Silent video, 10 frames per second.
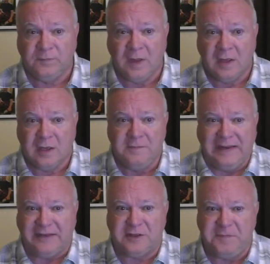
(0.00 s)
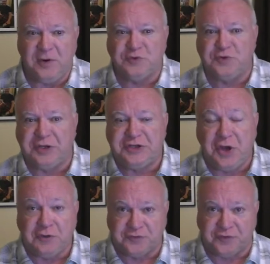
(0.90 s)
committed spiritual
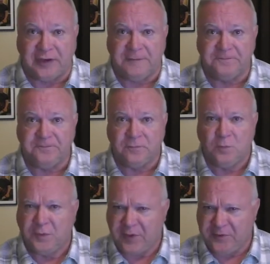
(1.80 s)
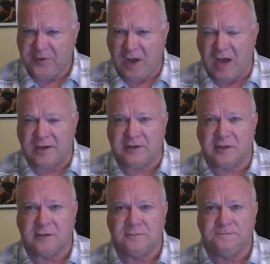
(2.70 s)
adultery with other
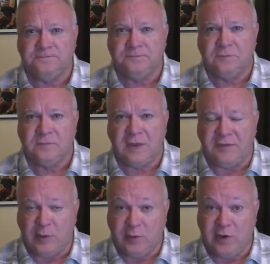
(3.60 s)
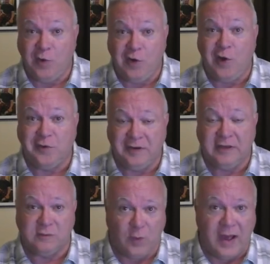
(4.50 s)
gods, that they were no longer
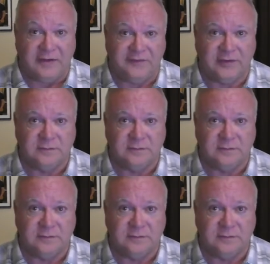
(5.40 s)
his wife.